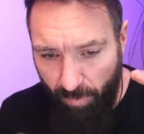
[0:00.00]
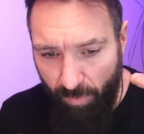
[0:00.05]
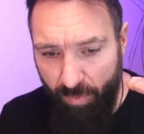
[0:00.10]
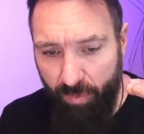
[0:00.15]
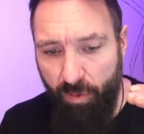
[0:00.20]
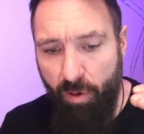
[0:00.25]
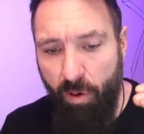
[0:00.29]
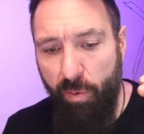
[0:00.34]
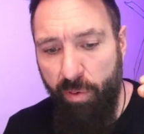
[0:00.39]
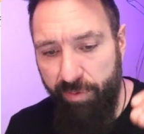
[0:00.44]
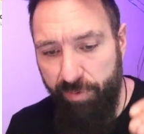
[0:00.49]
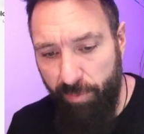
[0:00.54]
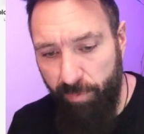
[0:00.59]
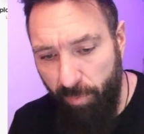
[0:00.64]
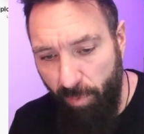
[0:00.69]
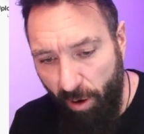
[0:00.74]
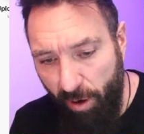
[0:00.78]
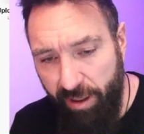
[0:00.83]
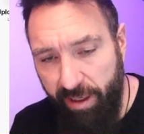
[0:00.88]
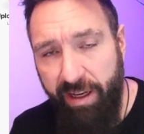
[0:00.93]
going from
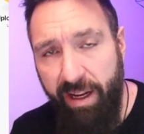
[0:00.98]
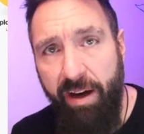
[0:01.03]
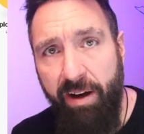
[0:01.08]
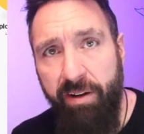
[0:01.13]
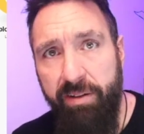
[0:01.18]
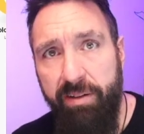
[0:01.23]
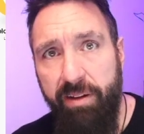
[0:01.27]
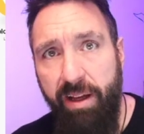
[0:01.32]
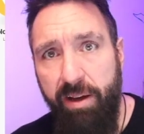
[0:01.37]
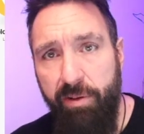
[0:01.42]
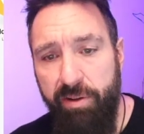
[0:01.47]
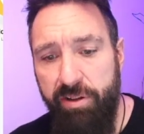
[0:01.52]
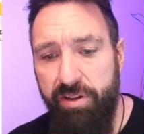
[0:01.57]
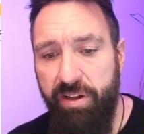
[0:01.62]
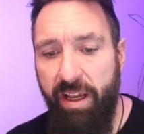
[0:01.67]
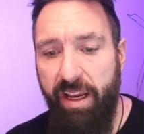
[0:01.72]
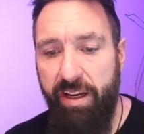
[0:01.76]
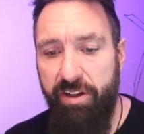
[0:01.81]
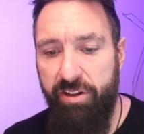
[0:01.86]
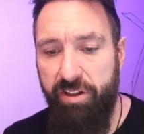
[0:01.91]
markdown language to
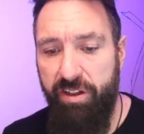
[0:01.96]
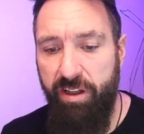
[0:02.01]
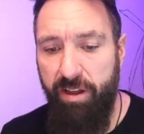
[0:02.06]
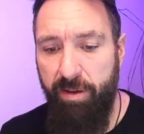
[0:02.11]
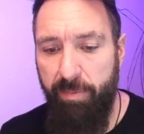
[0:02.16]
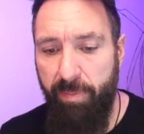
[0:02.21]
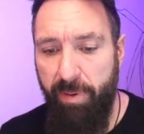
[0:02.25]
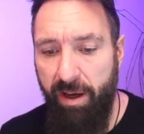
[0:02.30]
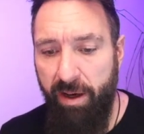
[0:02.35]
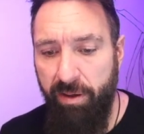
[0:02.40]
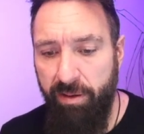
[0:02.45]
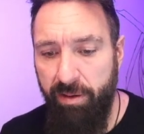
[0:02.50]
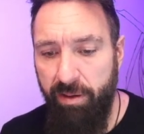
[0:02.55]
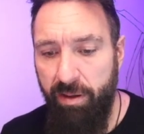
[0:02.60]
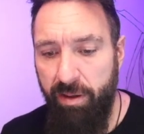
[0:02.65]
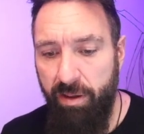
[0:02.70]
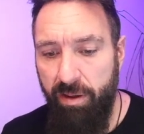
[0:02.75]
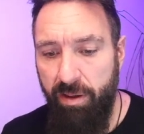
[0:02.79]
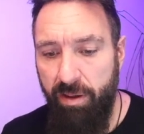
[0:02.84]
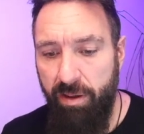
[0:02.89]
HTML,
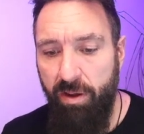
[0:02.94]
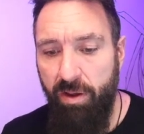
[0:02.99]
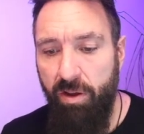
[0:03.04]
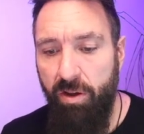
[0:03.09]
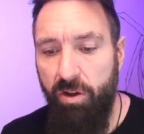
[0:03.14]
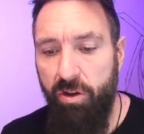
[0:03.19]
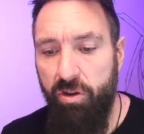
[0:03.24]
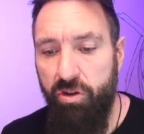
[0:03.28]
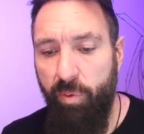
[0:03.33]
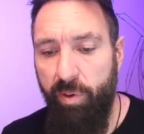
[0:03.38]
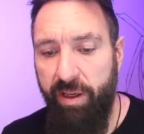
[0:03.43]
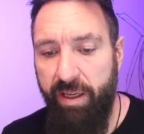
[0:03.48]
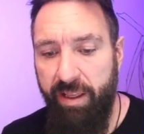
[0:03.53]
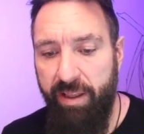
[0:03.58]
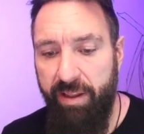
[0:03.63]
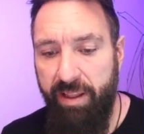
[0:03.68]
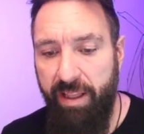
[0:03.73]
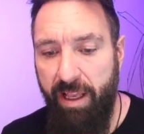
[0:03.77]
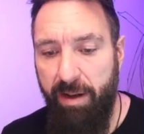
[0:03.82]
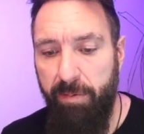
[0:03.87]
so we can
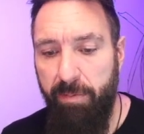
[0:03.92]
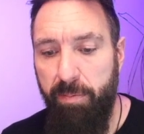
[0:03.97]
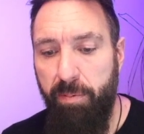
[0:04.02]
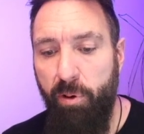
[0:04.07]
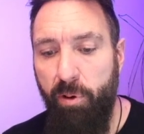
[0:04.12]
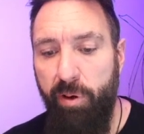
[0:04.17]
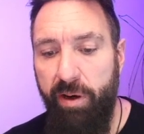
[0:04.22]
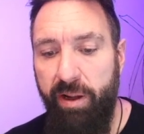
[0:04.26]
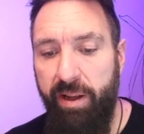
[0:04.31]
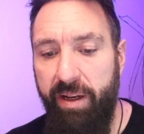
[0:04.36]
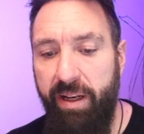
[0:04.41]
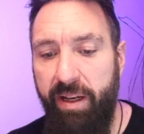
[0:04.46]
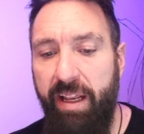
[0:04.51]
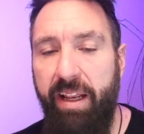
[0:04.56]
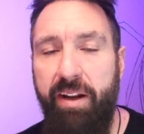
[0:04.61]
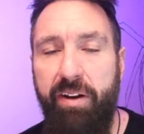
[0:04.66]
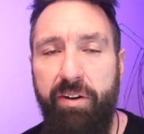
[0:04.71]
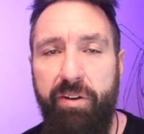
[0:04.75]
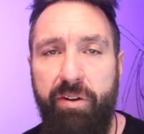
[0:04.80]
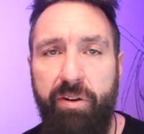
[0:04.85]
then put it
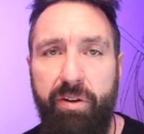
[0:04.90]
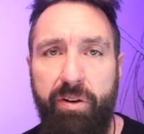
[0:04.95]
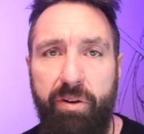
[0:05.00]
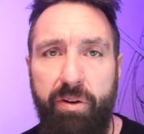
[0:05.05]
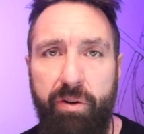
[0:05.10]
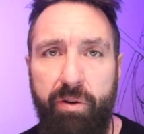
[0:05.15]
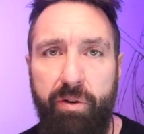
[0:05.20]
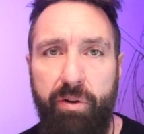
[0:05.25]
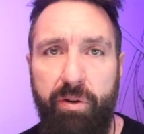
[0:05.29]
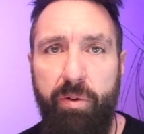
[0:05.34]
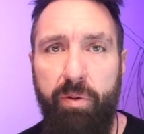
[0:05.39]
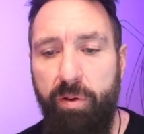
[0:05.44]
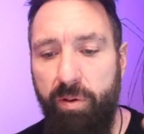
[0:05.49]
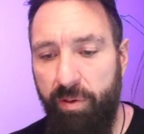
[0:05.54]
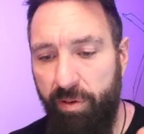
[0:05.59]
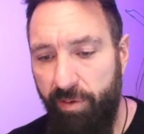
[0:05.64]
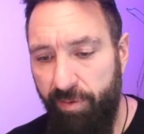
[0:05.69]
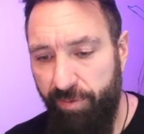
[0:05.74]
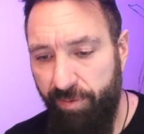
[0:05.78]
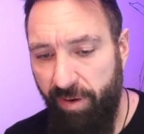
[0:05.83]
into
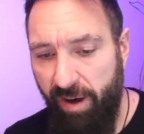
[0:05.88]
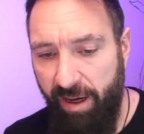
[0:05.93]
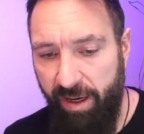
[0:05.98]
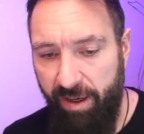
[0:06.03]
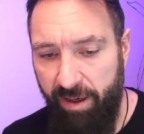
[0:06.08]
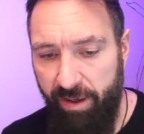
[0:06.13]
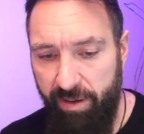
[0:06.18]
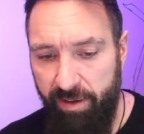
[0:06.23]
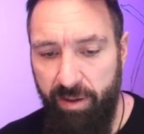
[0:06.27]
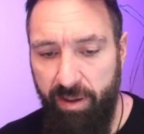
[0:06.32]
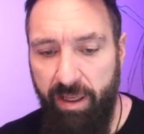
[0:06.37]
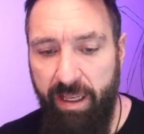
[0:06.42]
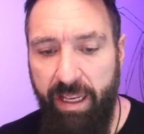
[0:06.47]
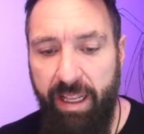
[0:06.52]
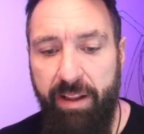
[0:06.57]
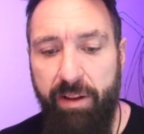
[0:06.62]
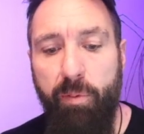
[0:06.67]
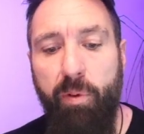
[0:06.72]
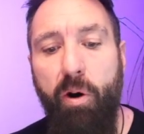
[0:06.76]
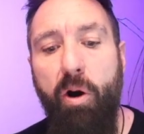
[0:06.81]
the file.
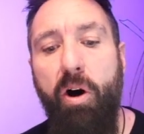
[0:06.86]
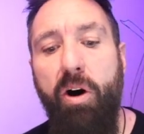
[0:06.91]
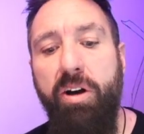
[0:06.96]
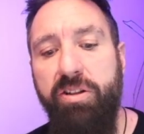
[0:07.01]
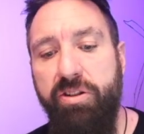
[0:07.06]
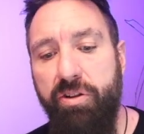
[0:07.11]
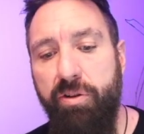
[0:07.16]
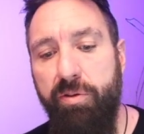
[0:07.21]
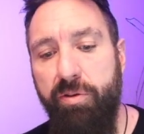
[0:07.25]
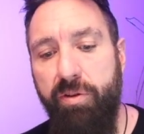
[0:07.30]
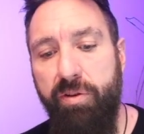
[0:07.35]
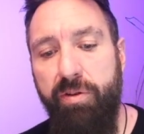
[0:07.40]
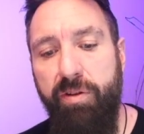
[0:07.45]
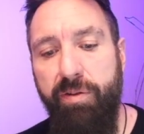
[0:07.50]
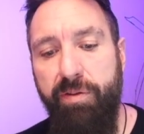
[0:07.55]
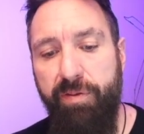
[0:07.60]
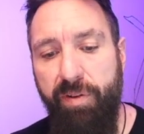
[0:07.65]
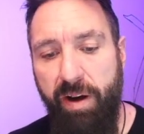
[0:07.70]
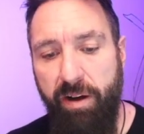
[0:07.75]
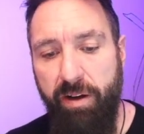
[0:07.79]
And we're also
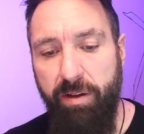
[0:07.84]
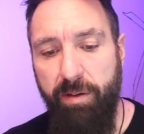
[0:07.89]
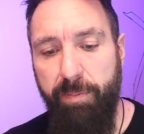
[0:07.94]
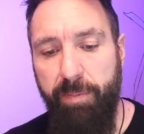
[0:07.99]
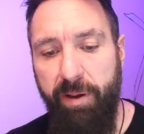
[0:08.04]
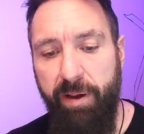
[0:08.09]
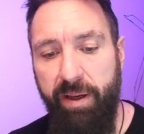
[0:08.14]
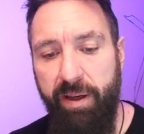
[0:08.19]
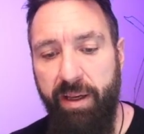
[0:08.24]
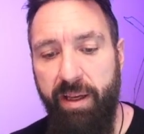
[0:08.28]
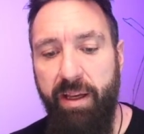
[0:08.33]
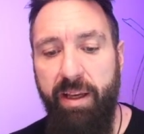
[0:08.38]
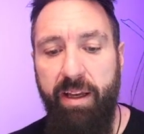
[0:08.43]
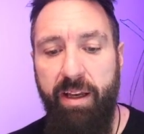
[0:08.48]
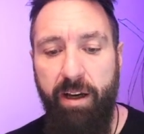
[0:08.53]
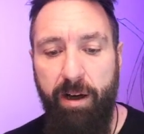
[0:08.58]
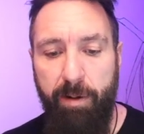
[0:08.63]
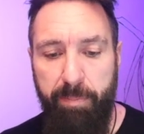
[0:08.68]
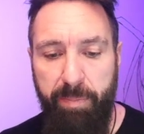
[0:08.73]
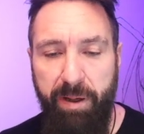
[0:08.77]
developing
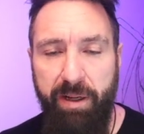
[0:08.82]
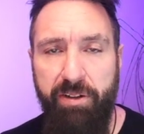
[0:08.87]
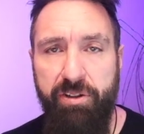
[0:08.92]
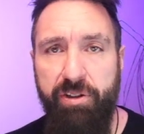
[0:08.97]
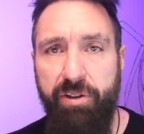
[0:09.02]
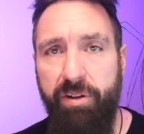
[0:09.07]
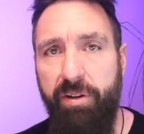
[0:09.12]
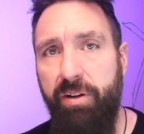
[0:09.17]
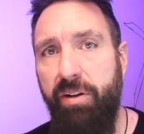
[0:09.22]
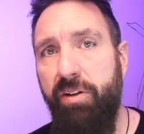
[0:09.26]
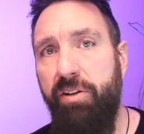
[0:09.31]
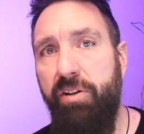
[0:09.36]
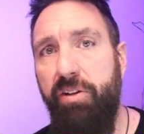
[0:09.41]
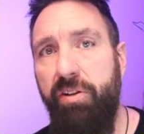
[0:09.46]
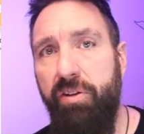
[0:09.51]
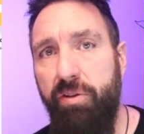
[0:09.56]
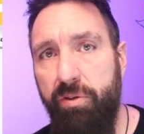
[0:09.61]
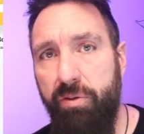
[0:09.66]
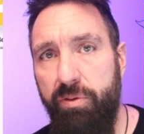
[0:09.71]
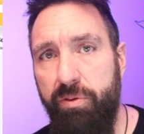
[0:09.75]
a picture to
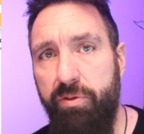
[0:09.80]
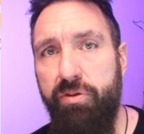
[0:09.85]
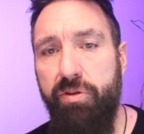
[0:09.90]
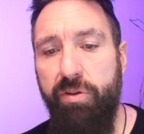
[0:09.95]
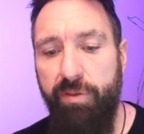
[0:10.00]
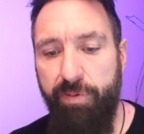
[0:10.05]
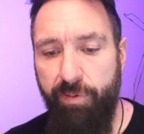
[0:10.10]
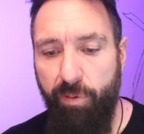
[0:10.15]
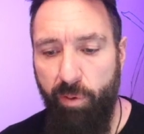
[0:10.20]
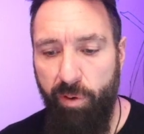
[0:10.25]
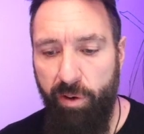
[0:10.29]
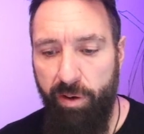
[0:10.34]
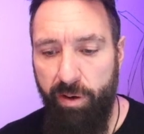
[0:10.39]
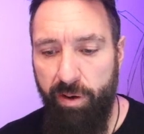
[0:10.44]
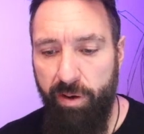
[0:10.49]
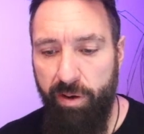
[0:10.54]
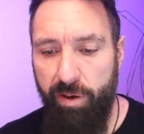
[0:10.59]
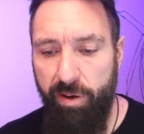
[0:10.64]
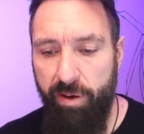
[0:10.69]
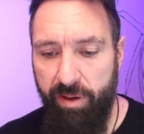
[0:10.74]
use for
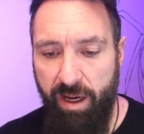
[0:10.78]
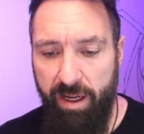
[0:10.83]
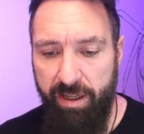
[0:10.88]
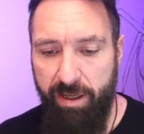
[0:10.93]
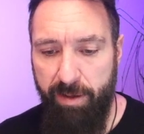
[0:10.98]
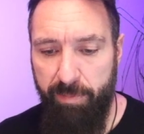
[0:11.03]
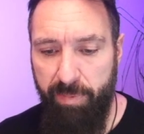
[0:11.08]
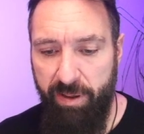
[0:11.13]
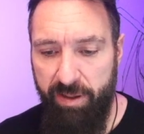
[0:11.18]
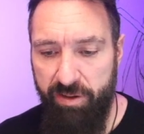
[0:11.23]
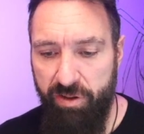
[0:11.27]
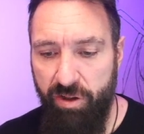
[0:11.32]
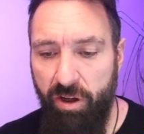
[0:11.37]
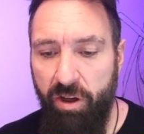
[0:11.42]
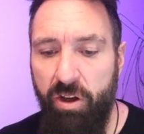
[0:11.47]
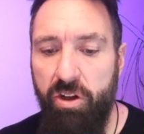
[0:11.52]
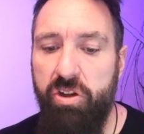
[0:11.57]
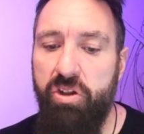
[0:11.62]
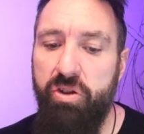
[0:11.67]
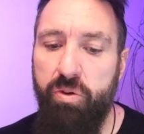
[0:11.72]
the content piece.
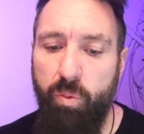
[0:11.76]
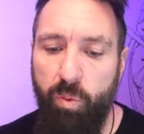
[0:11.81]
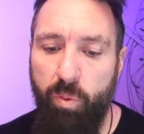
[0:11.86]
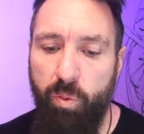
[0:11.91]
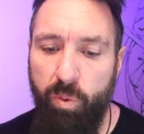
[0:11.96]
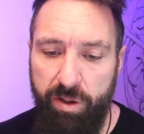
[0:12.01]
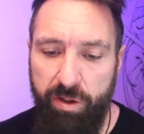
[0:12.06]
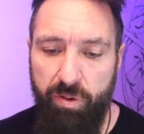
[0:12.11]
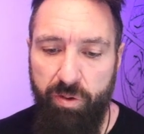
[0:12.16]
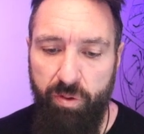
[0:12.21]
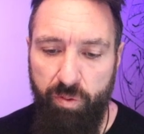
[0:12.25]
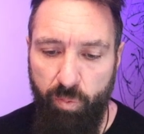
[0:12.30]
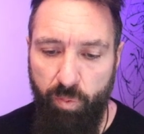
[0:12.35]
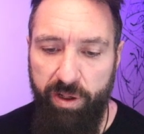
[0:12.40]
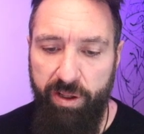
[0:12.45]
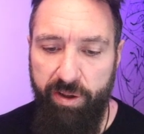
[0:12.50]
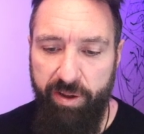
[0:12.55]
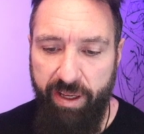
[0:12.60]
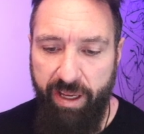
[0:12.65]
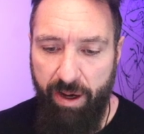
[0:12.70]
So what do
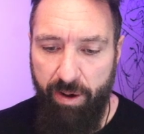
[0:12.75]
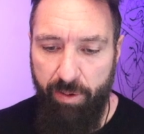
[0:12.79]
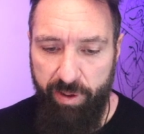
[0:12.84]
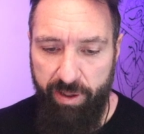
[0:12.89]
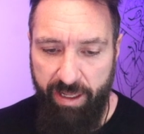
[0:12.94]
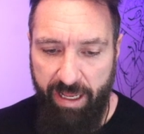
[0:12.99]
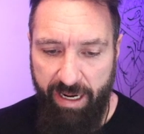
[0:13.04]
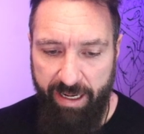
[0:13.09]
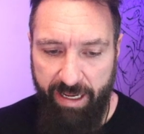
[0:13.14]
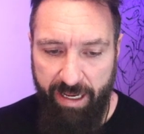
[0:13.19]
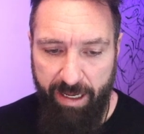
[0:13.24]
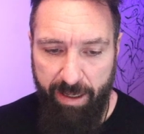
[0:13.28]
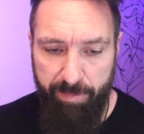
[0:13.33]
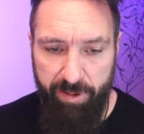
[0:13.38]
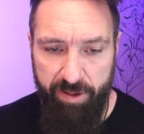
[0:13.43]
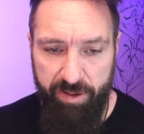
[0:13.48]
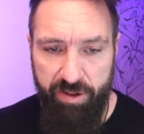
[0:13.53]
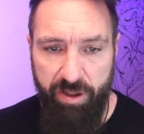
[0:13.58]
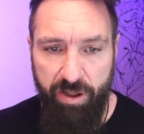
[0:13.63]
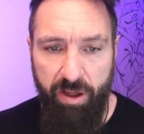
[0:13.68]
you get when that
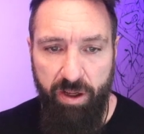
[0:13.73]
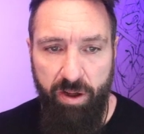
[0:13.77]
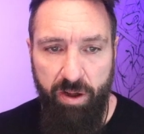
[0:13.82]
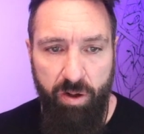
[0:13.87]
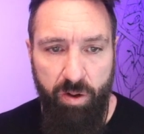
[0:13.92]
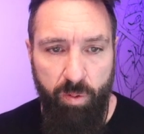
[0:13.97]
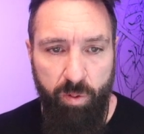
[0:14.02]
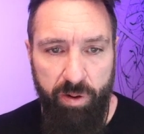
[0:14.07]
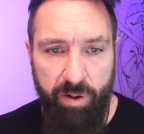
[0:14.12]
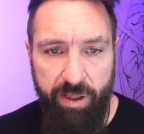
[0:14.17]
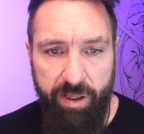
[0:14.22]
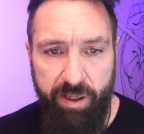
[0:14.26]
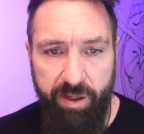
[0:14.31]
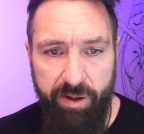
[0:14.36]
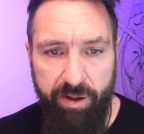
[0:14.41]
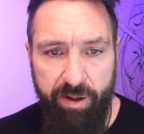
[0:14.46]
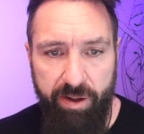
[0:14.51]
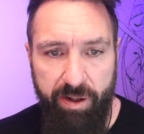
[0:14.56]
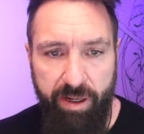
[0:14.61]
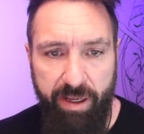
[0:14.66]
happens? Well,
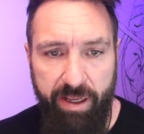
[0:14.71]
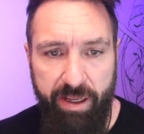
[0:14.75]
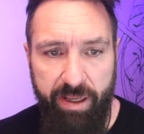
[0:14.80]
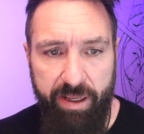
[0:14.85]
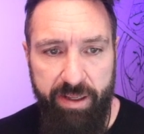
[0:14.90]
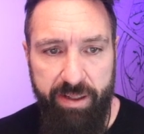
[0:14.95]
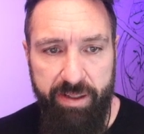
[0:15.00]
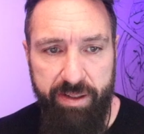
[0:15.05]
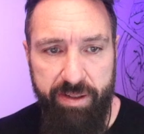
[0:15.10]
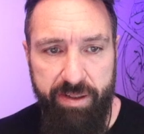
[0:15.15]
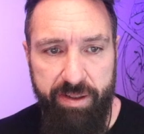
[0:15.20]
here is